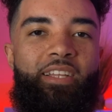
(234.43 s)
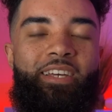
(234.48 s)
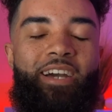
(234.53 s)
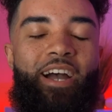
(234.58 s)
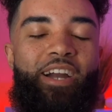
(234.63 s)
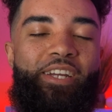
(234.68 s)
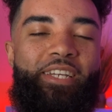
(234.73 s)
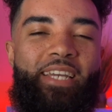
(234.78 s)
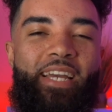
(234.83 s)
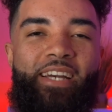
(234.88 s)

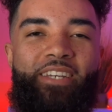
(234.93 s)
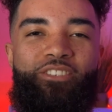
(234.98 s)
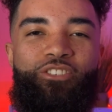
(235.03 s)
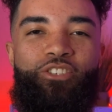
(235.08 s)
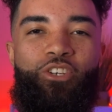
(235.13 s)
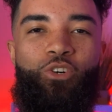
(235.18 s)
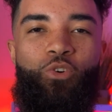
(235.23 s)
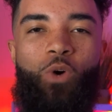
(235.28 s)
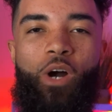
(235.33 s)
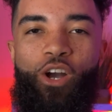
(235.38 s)
Alright guys,
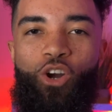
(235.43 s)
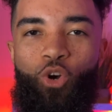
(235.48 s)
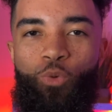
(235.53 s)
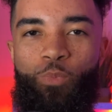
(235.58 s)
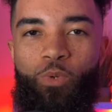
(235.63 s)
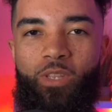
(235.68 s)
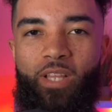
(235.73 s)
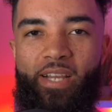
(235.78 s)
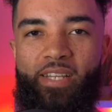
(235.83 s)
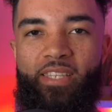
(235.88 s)
so I hope
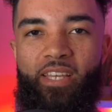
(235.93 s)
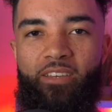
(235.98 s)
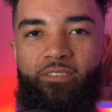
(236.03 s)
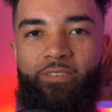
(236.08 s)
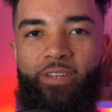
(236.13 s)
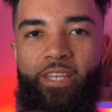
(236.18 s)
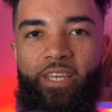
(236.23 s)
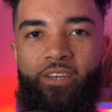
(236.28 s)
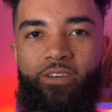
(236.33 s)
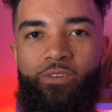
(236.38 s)
you liked that
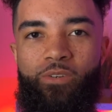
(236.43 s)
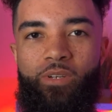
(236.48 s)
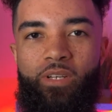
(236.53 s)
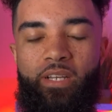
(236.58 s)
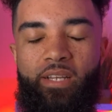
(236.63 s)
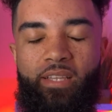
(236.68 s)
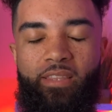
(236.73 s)
video.